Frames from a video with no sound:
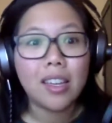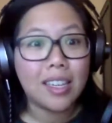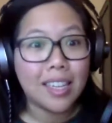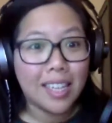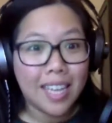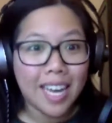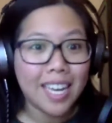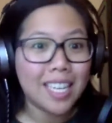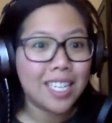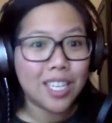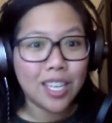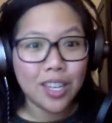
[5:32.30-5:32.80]

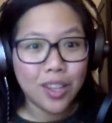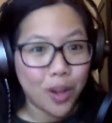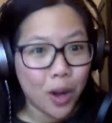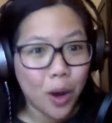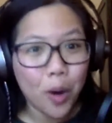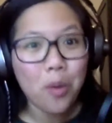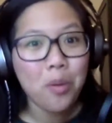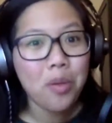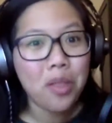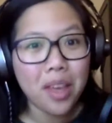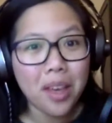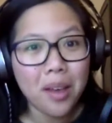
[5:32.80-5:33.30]
get to
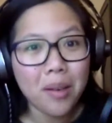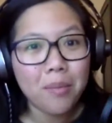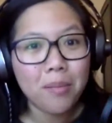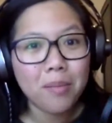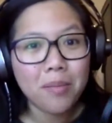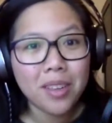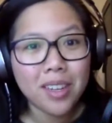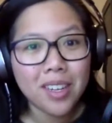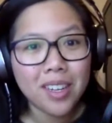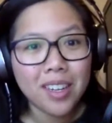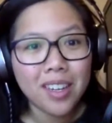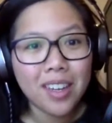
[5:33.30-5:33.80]
know
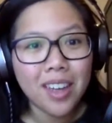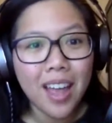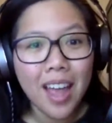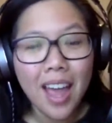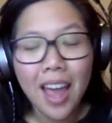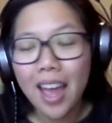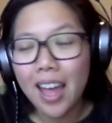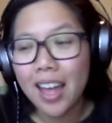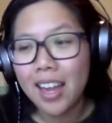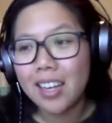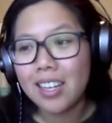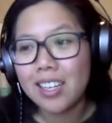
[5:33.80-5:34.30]
them
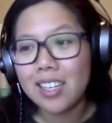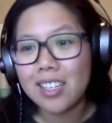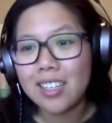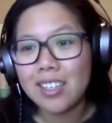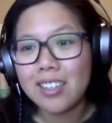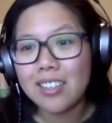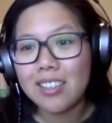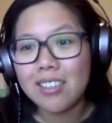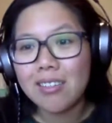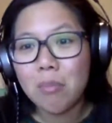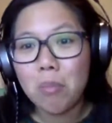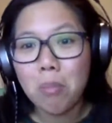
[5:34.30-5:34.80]
and
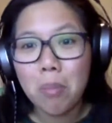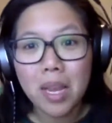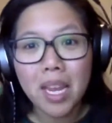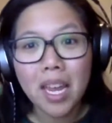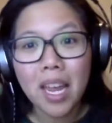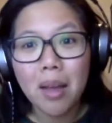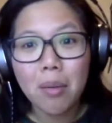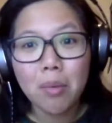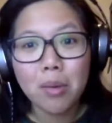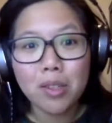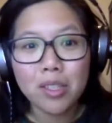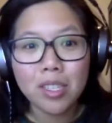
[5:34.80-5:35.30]
be
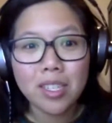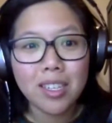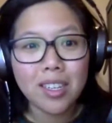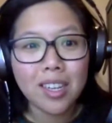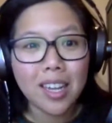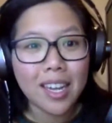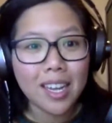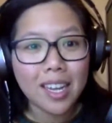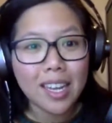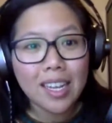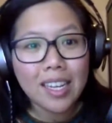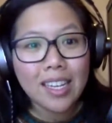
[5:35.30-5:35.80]
able to
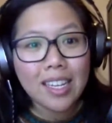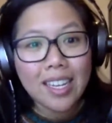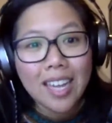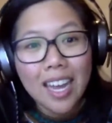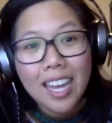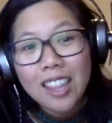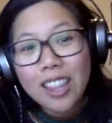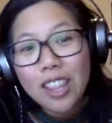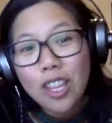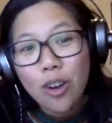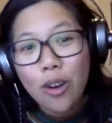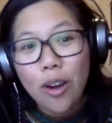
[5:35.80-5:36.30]
like
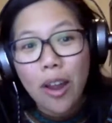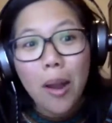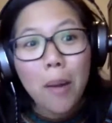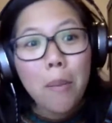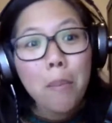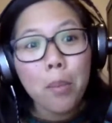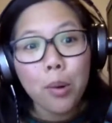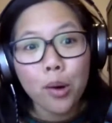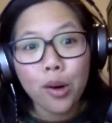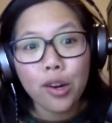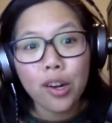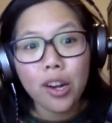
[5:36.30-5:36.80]
get their
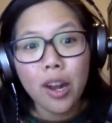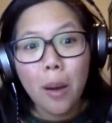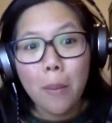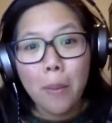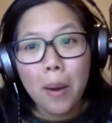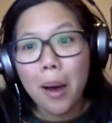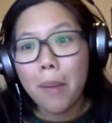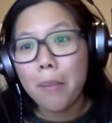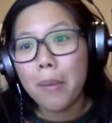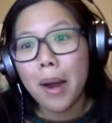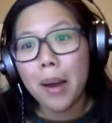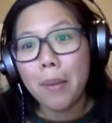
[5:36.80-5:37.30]
input
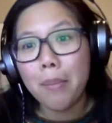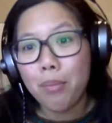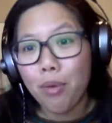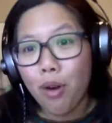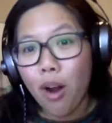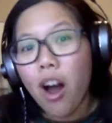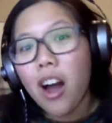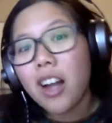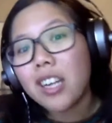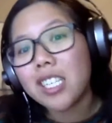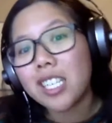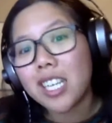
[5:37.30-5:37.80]
about my
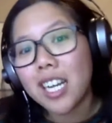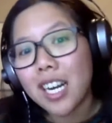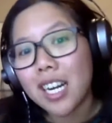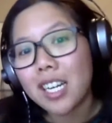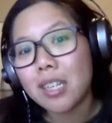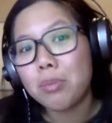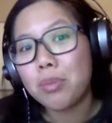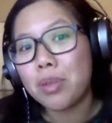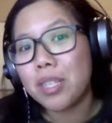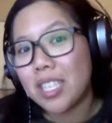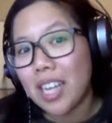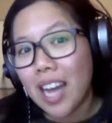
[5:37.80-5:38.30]

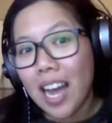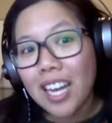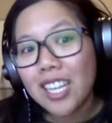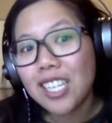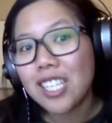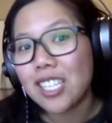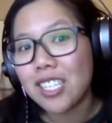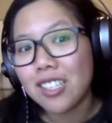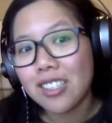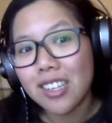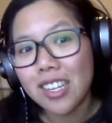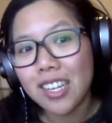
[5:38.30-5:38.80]
project
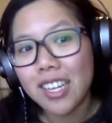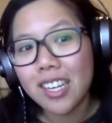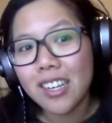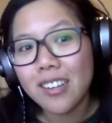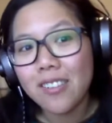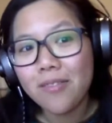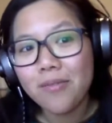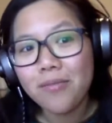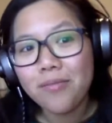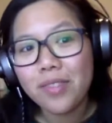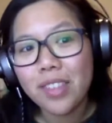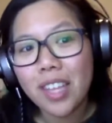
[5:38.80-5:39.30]
potentially
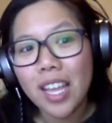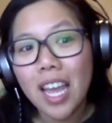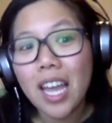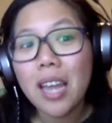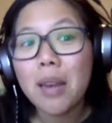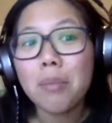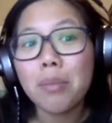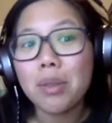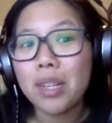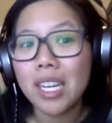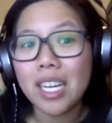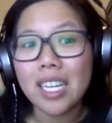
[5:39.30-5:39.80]

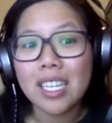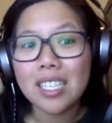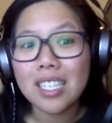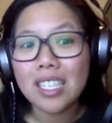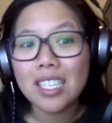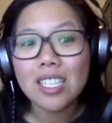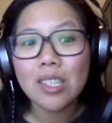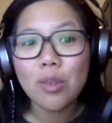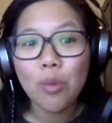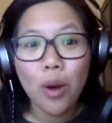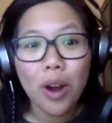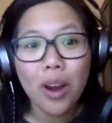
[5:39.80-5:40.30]
in
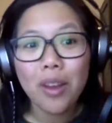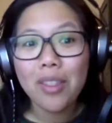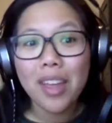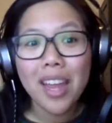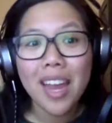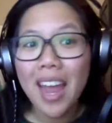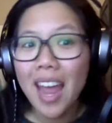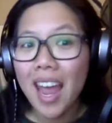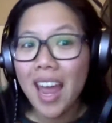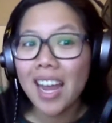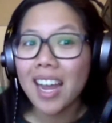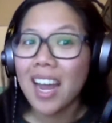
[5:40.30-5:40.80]
places where they
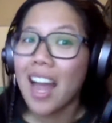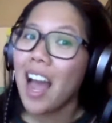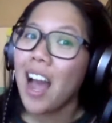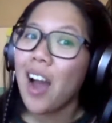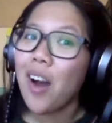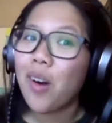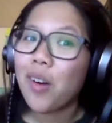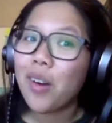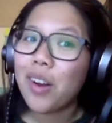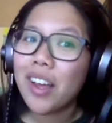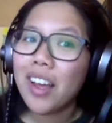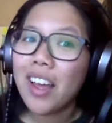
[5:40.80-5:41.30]
hang
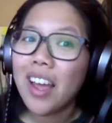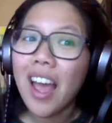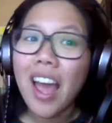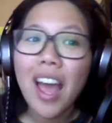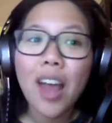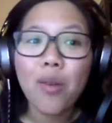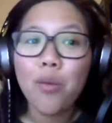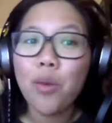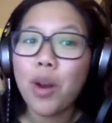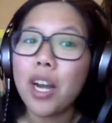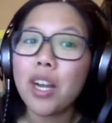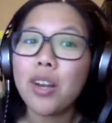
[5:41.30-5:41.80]
out.
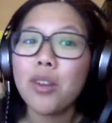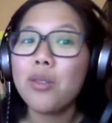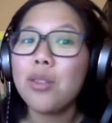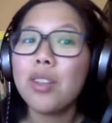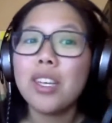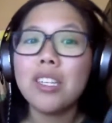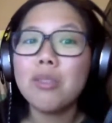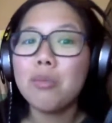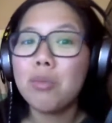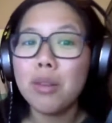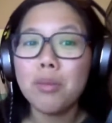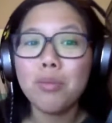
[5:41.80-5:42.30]
And where do
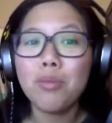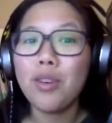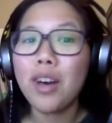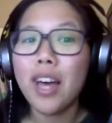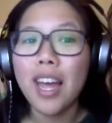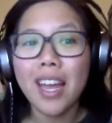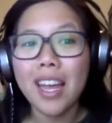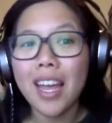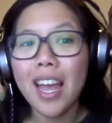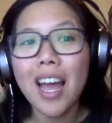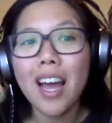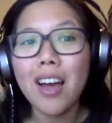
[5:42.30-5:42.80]
these people
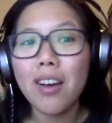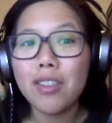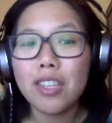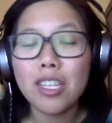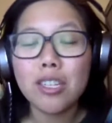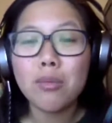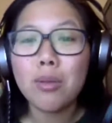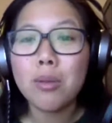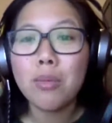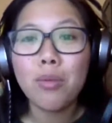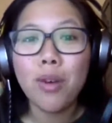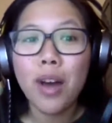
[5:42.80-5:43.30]
hang out?
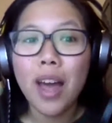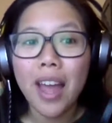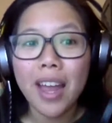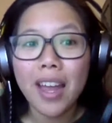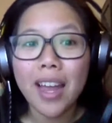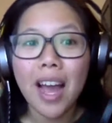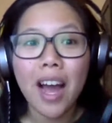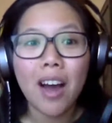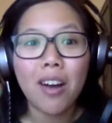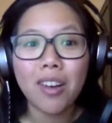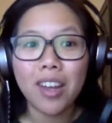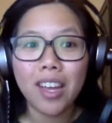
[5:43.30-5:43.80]
These people hang
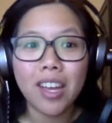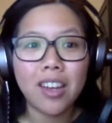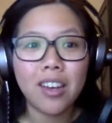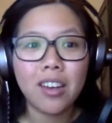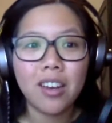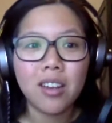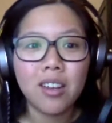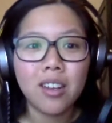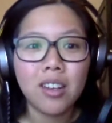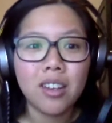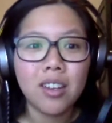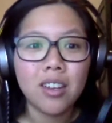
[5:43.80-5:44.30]
out in,